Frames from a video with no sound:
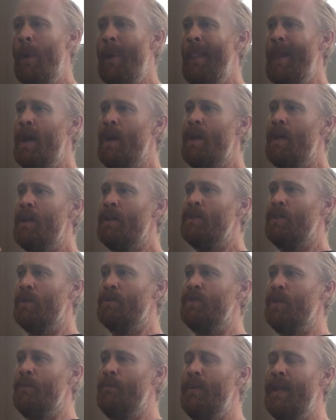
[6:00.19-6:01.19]
Mm.
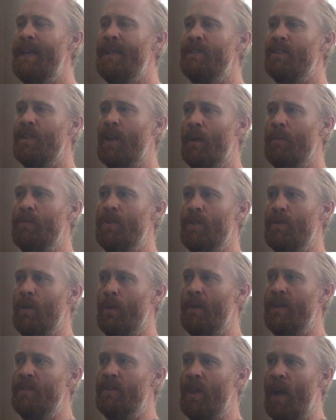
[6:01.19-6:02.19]
So to me, sculpture's
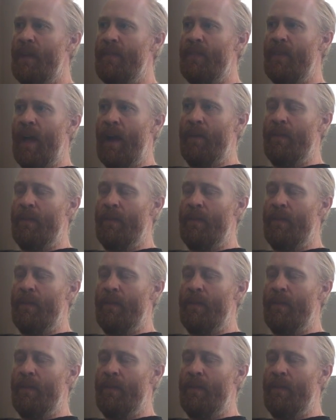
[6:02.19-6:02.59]
always done